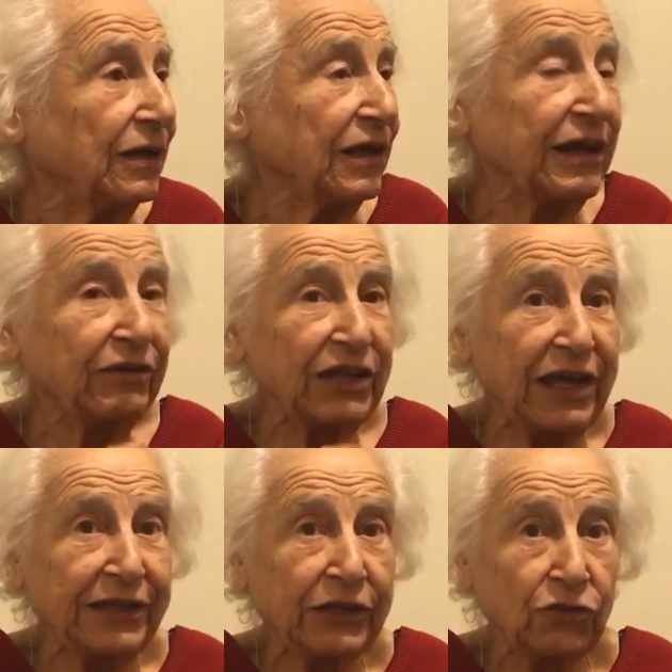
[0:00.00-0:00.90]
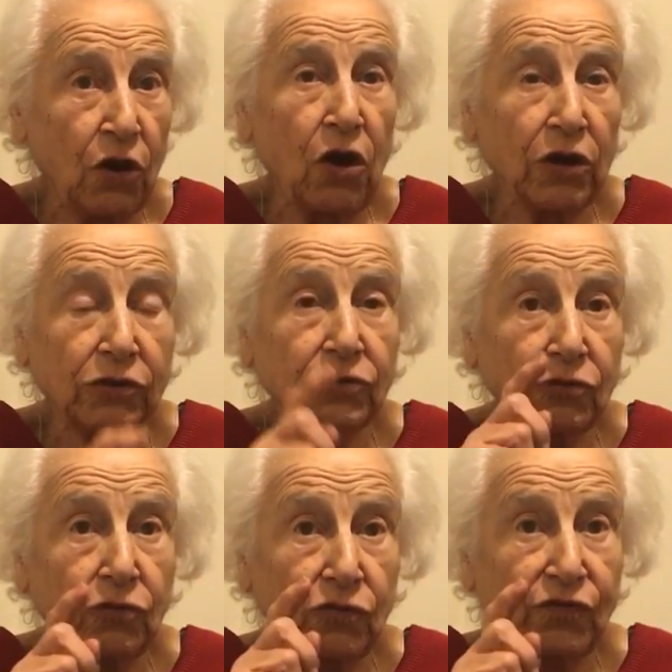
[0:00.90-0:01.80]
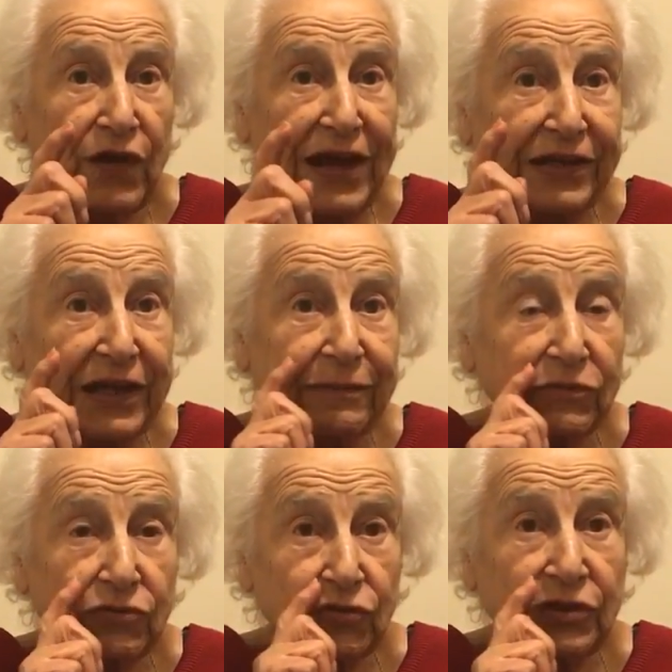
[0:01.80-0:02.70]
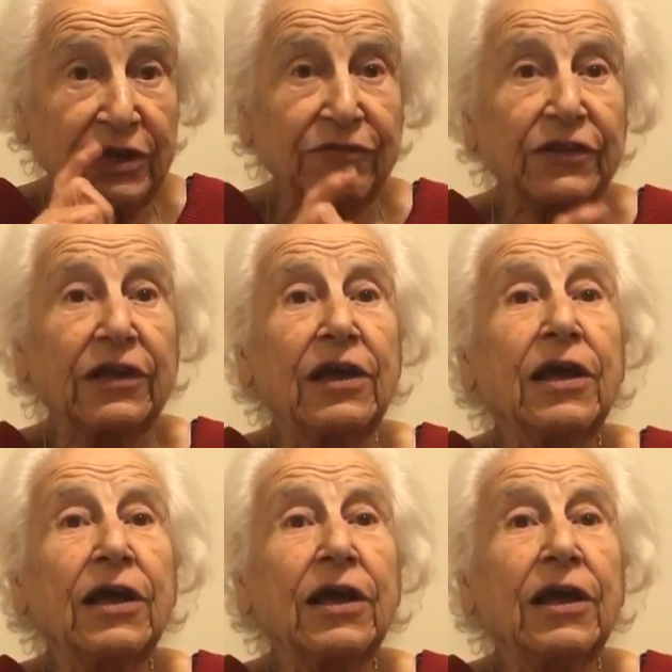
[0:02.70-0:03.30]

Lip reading: You know, they had the dog to find them, to sniffle.